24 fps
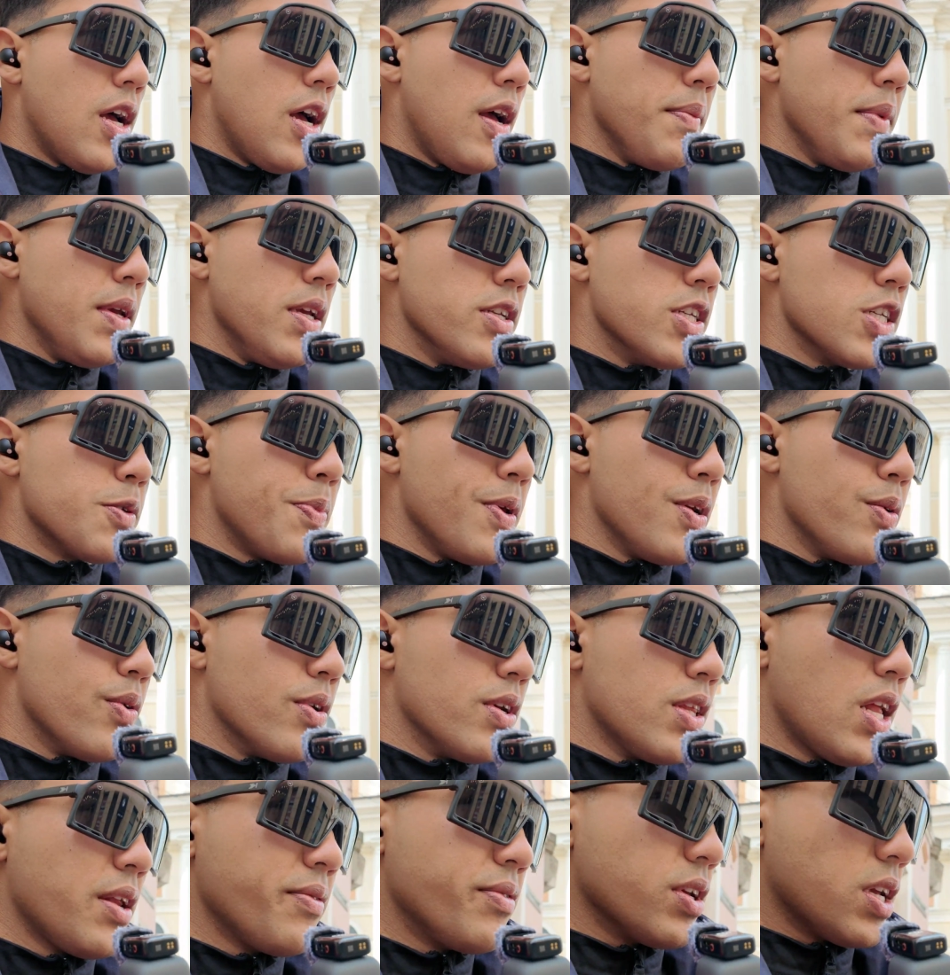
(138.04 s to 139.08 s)
I mean, just be
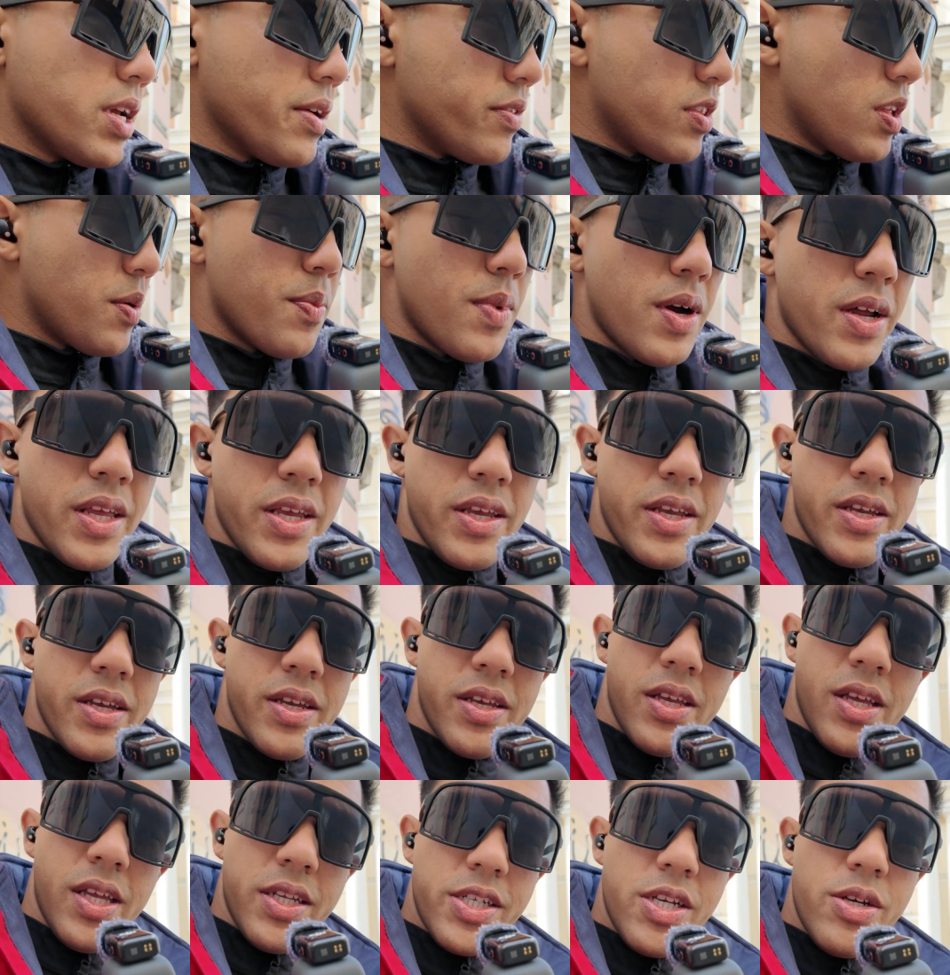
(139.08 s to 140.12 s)
aware that if you're giving them money,
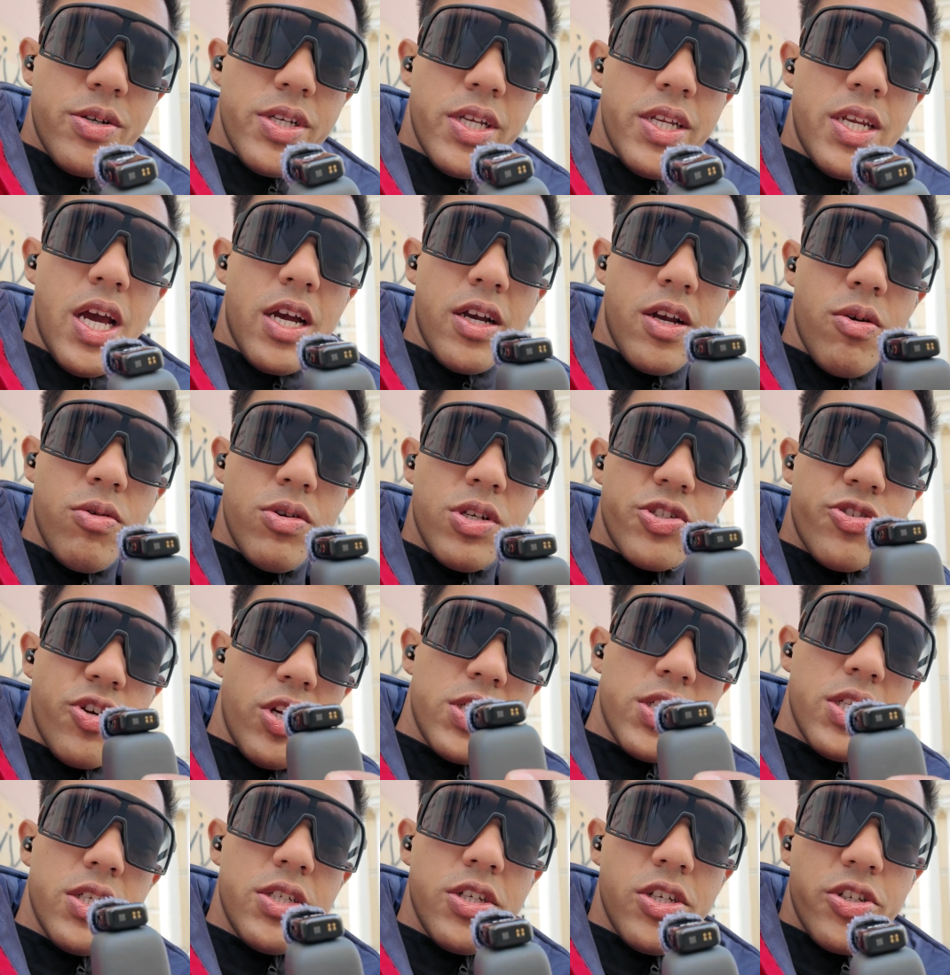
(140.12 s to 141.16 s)
it's usually not going
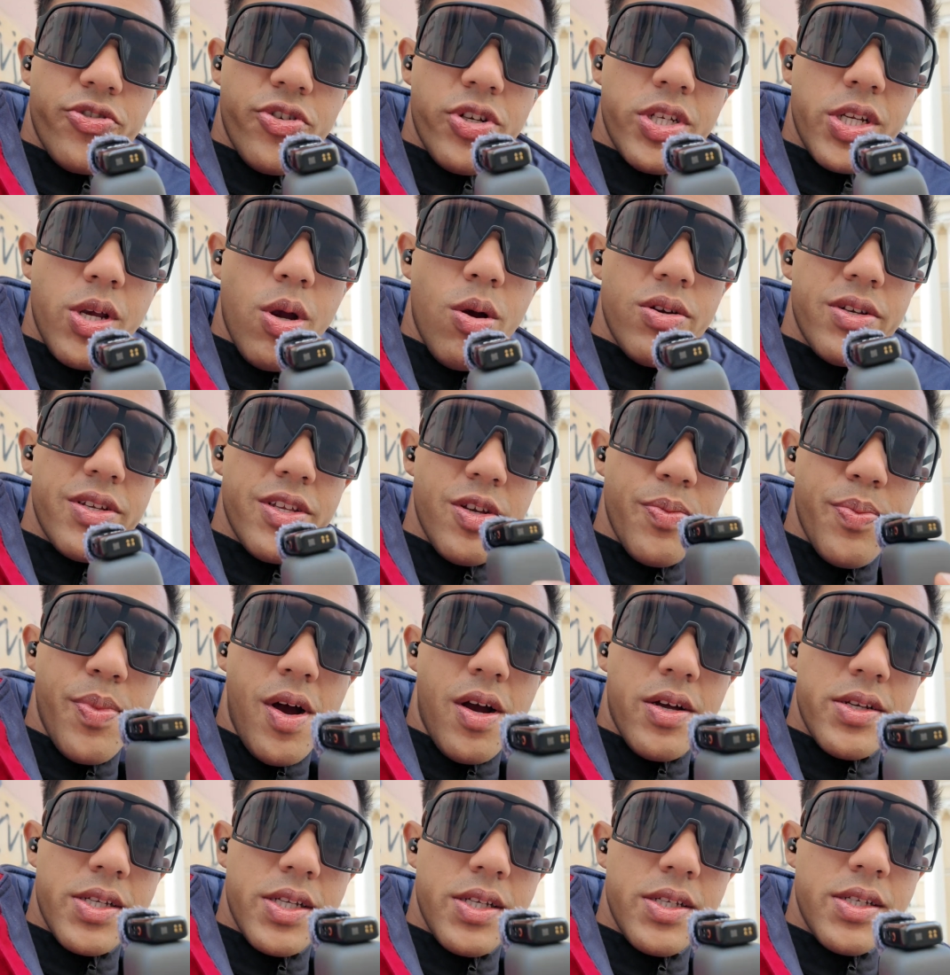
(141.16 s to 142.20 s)
straight to the children. It's going to the
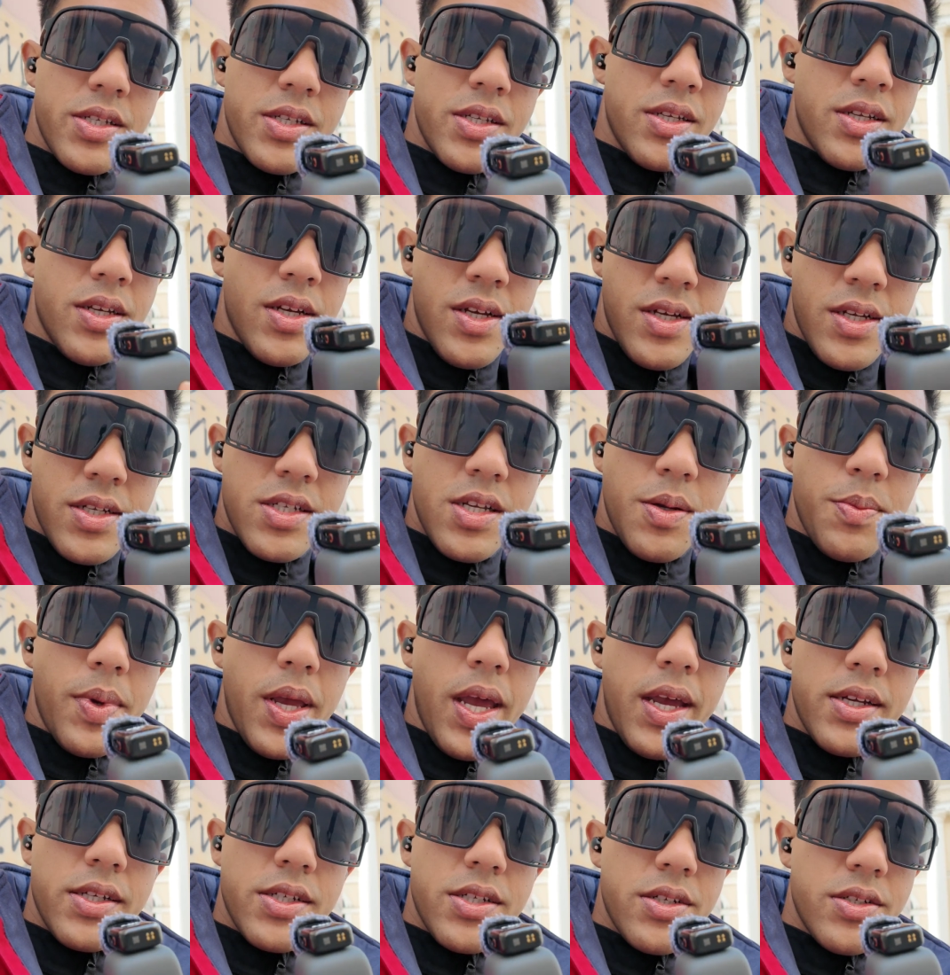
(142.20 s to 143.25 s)
bosses, some
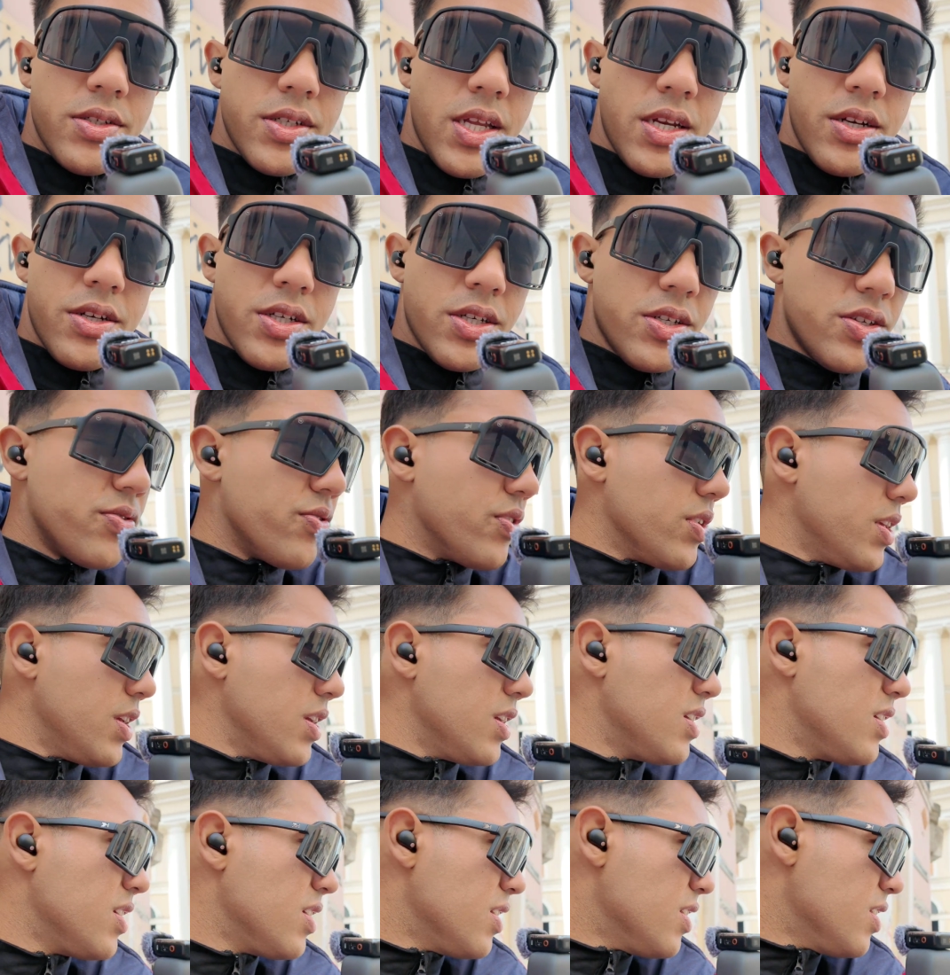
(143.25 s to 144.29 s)
gangsters that are just
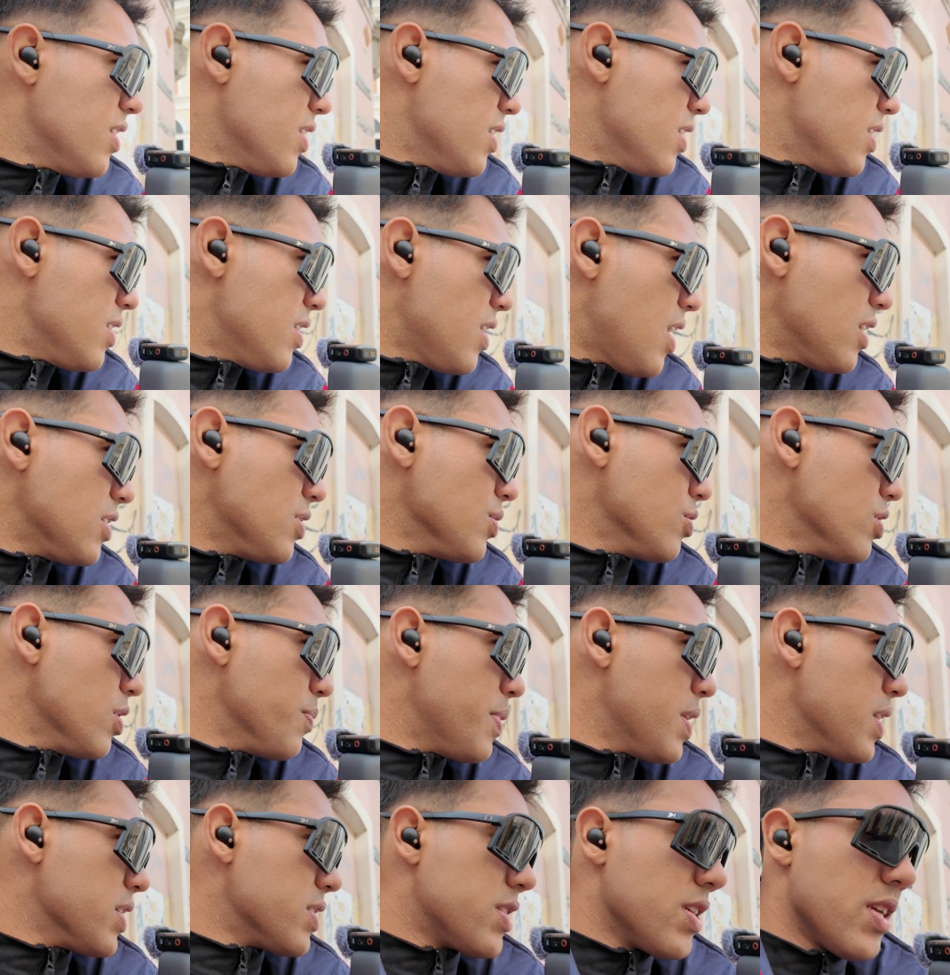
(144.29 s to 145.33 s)
really not doing the
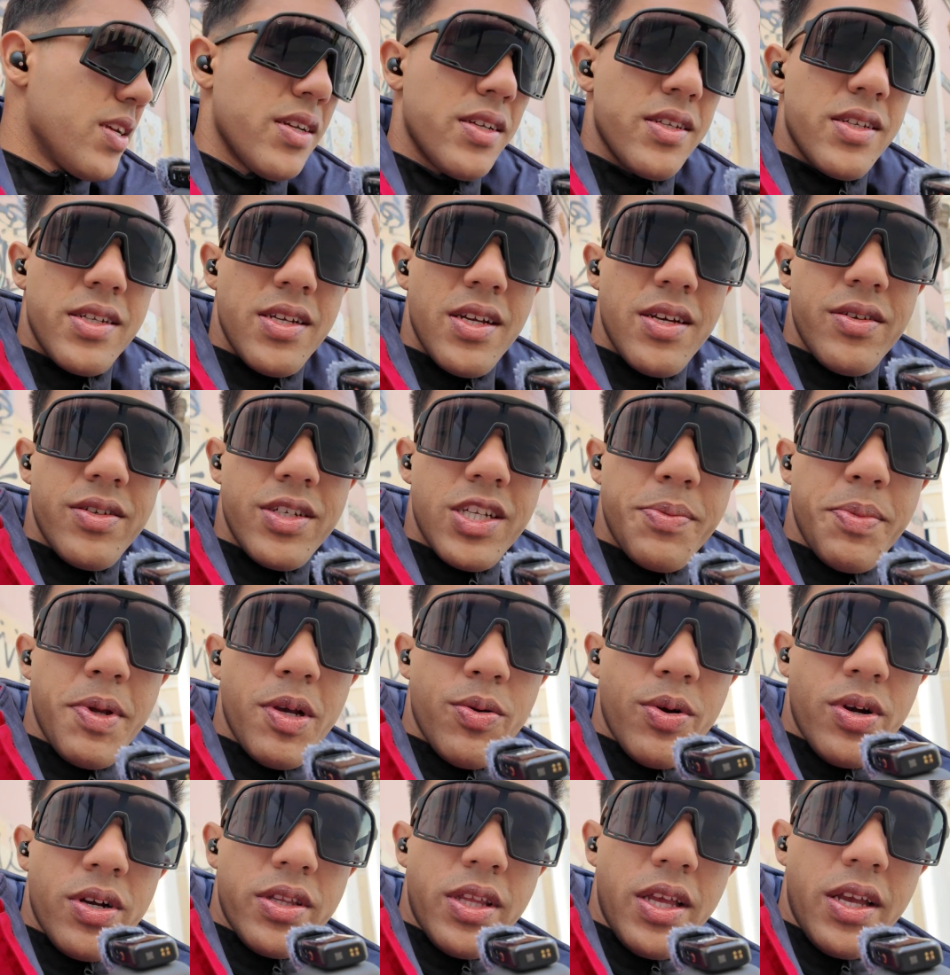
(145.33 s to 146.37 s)
best thing. So just be
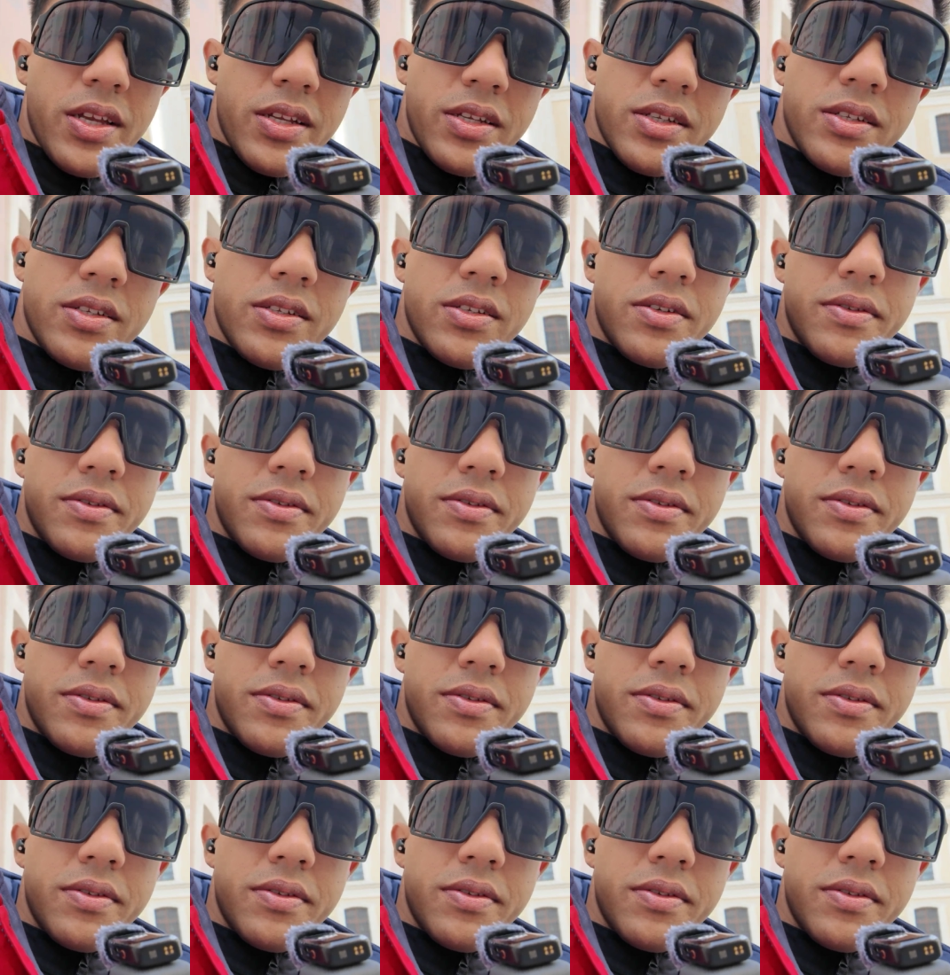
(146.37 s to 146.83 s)
aware of that.